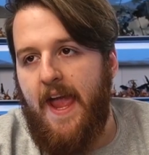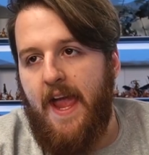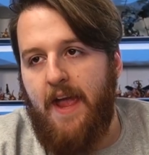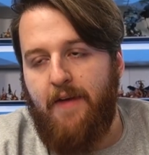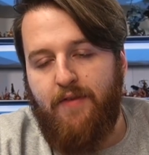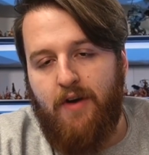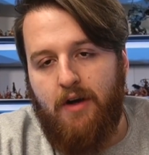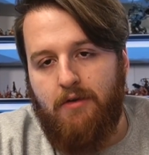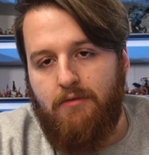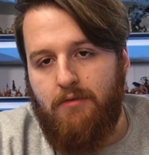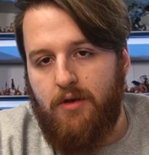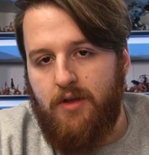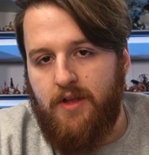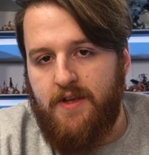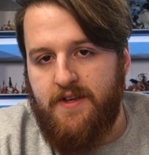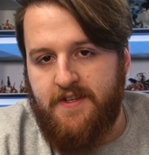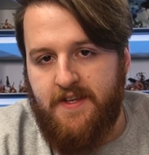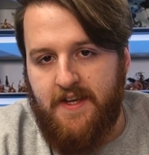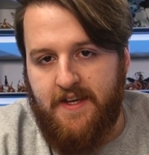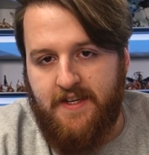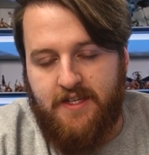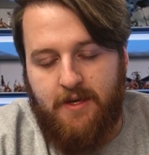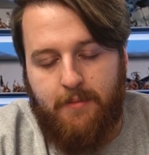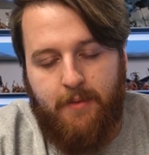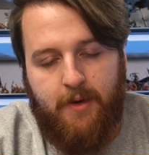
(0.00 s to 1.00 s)
If I roll a
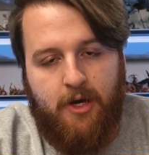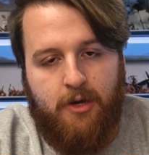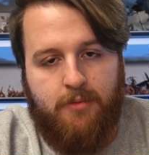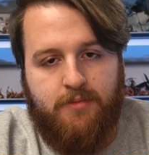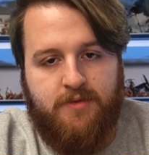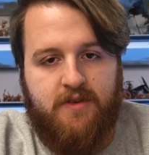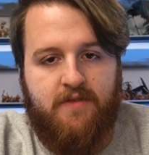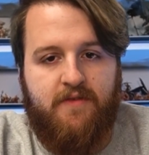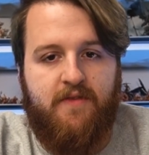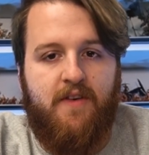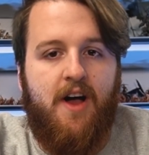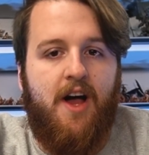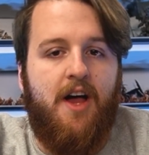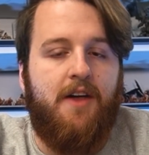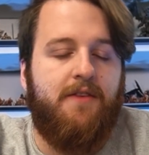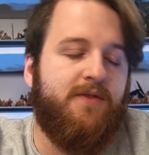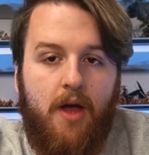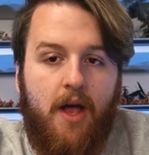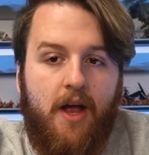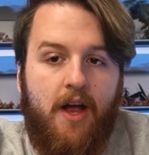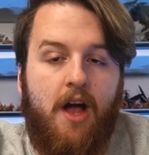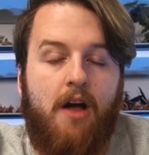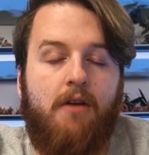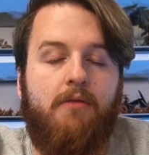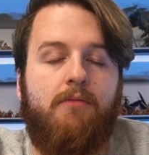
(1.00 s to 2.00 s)
6, it becomes a 5. So
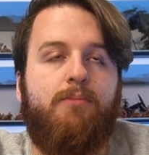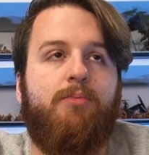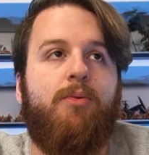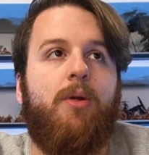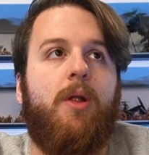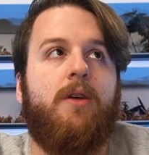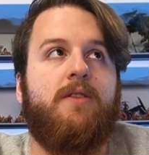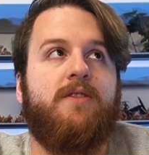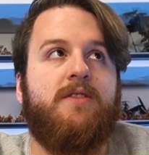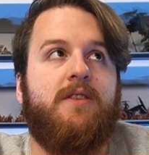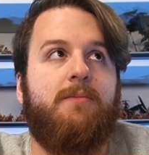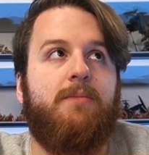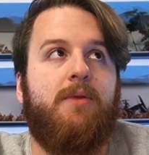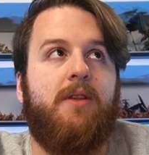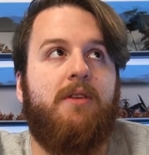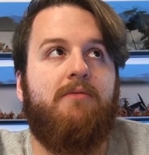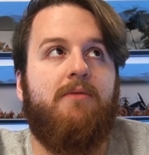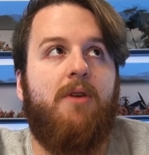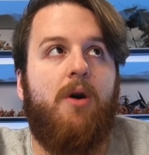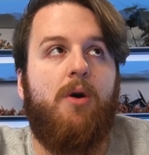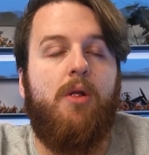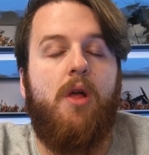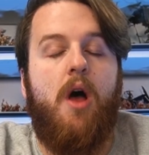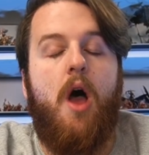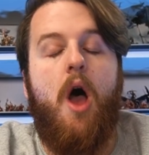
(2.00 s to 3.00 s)
I can't possibly
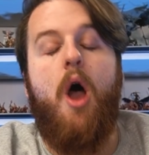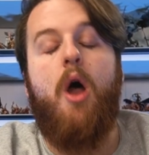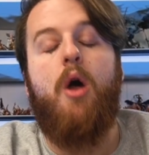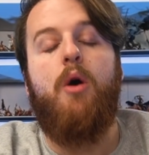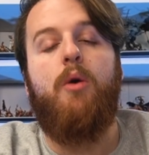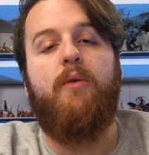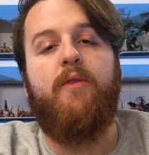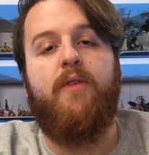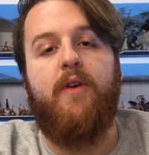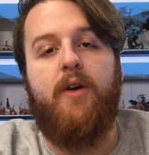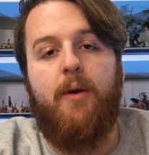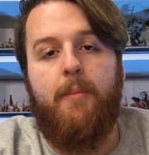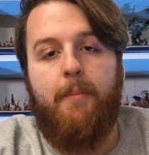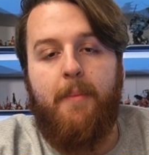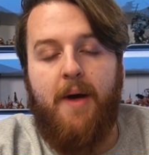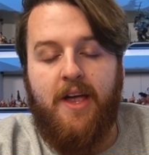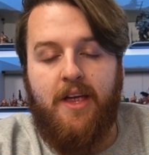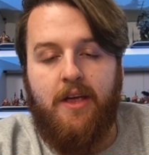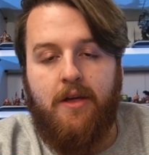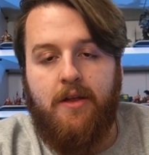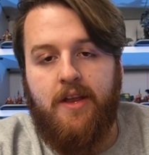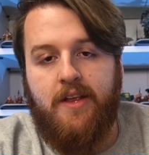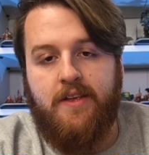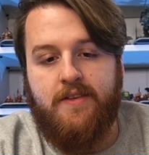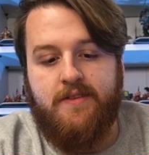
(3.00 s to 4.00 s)
roll over my
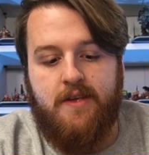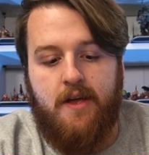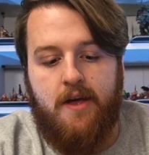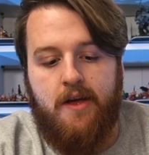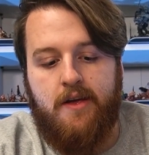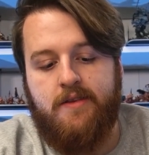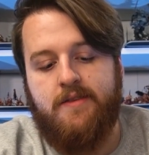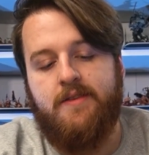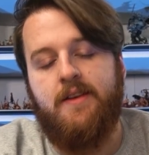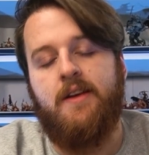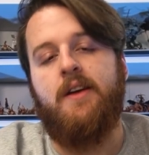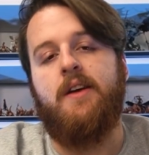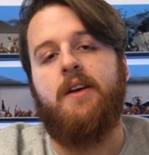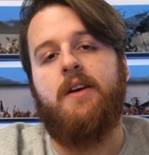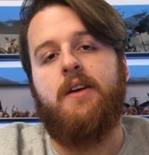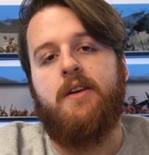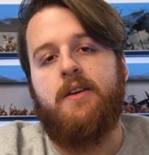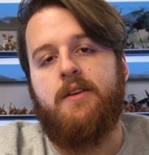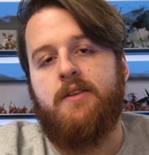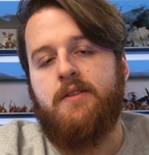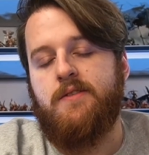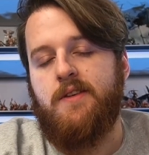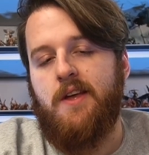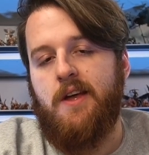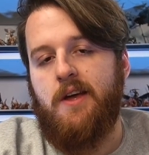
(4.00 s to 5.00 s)
unit size.
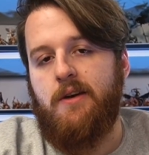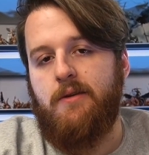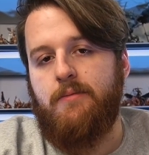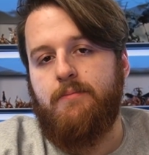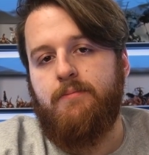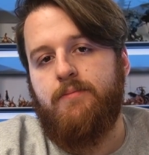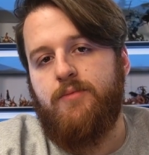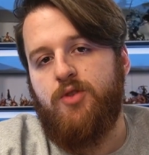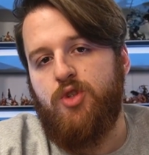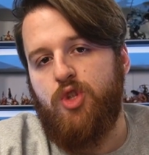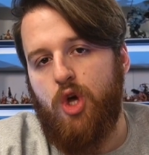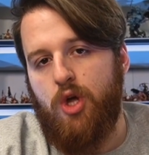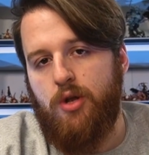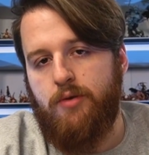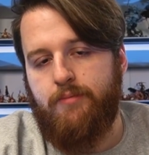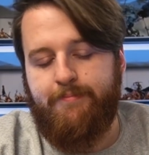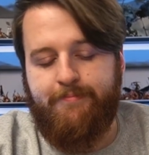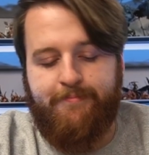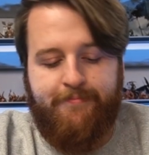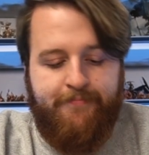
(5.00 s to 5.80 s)
So, done.